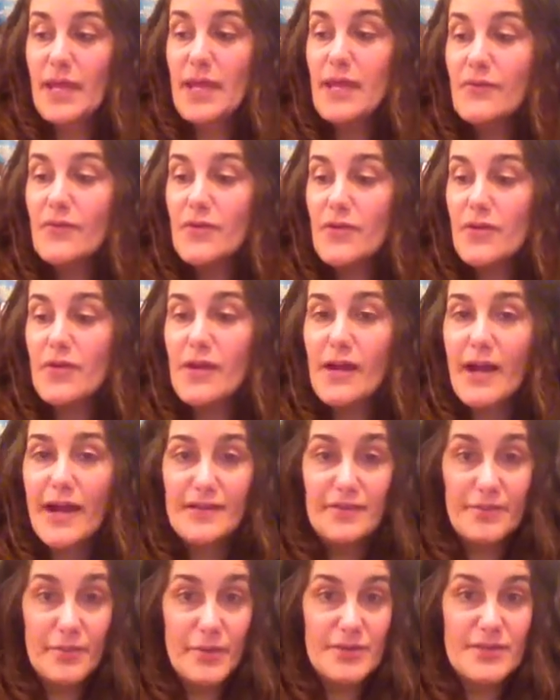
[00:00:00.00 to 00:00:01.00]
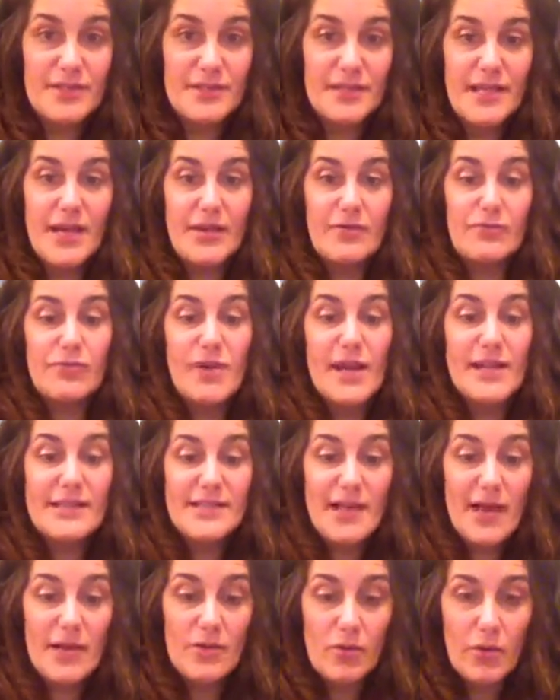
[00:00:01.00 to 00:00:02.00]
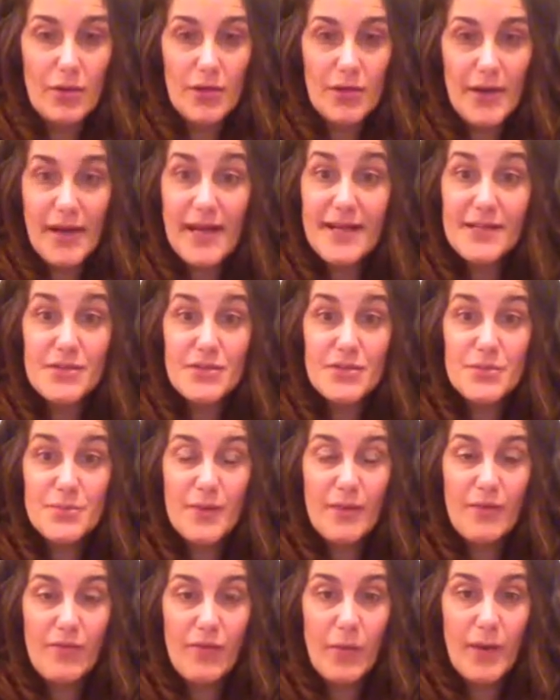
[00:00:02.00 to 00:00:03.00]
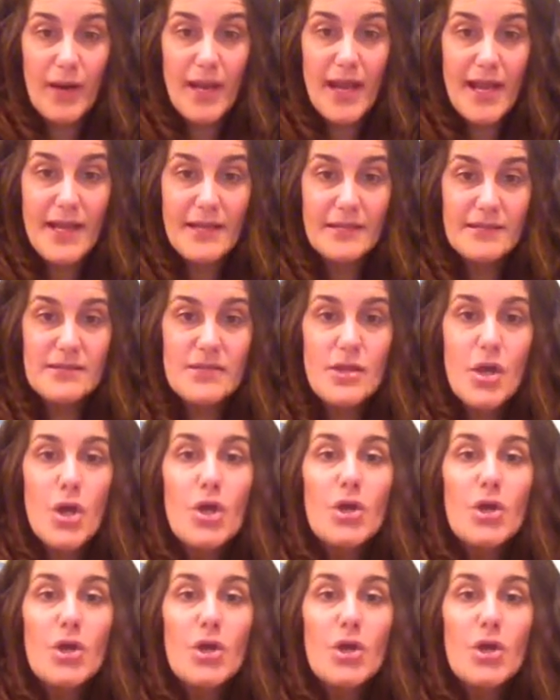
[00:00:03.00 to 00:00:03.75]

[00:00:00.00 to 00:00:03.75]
If you're the kind of person that writes out all your answers beforehand,